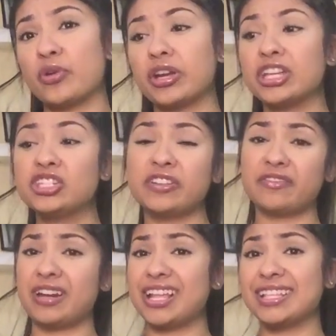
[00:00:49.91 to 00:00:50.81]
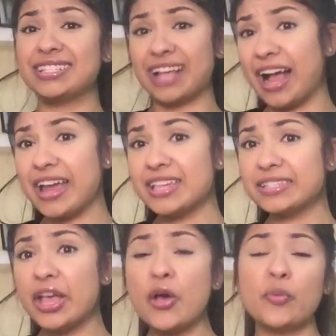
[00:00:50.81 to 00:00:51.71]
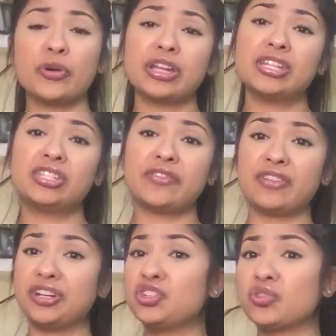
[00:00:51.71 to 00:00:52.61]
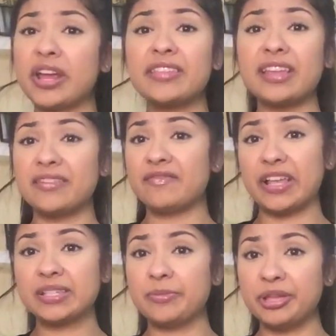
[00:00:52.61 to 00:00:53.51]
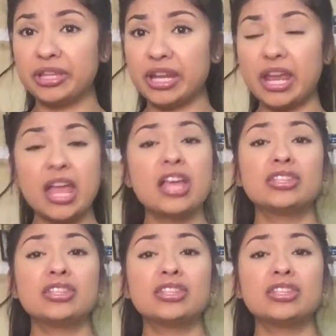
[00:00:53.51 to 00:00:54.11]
We're each different in size, we're each different in strength and in flexibility.